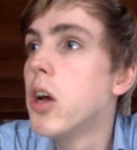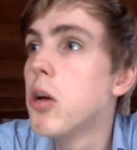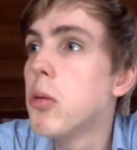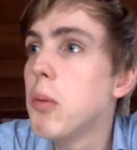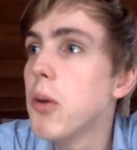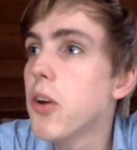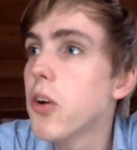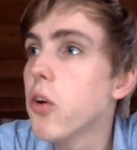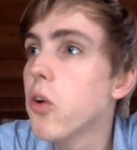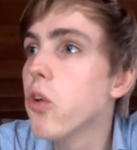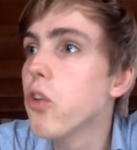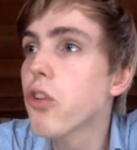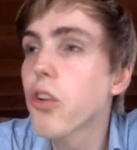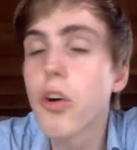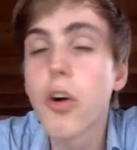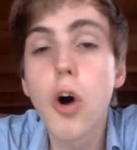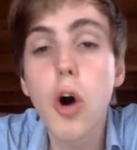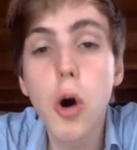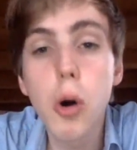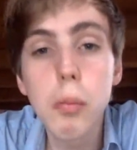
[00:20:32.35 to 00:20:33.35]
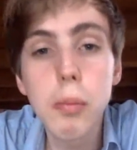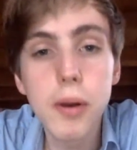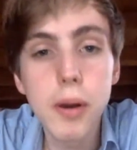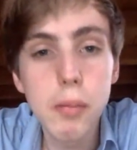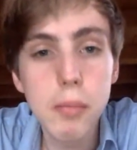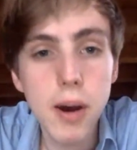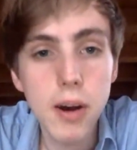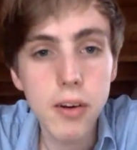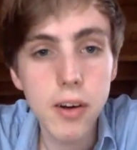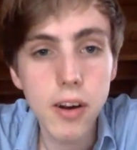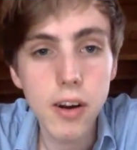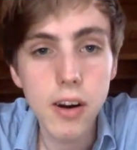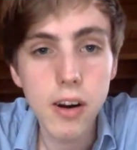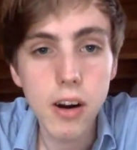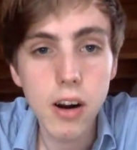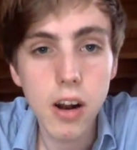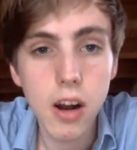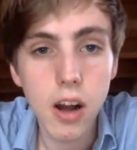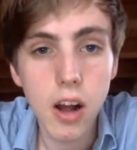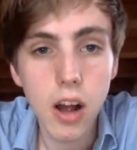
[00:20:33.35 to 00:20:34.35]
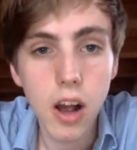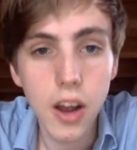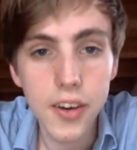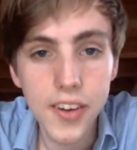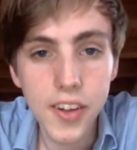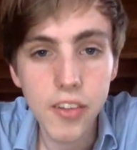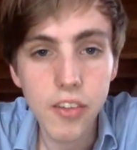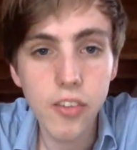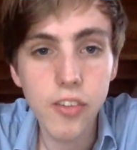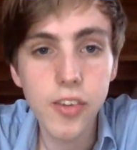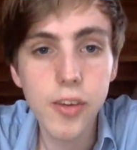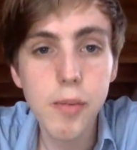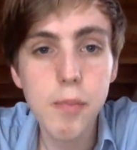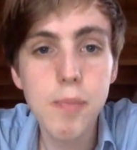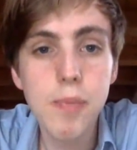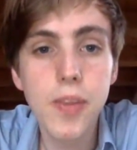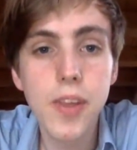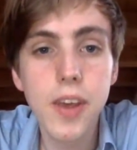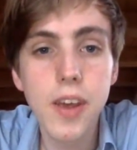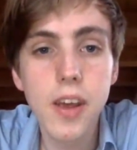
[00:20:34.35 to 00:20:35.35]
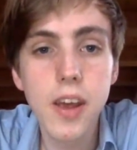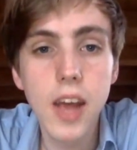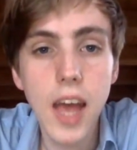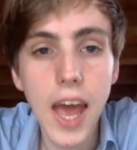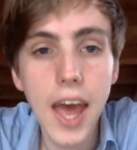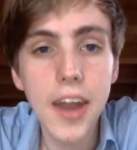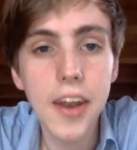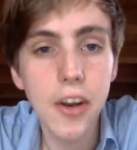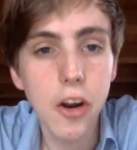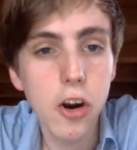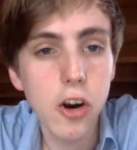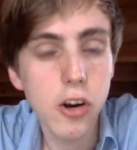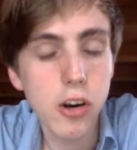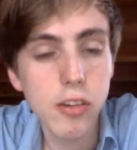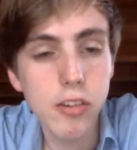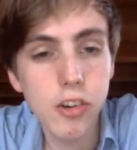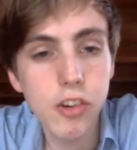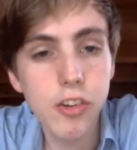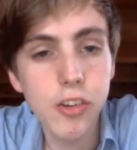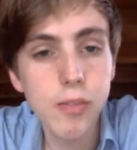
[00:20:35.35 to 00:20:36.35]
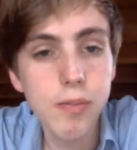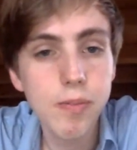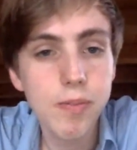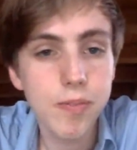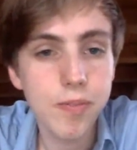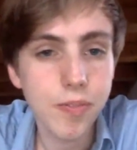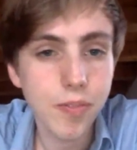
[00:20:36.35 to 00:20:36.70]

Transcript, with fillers: but are also open about their identity and are Christian.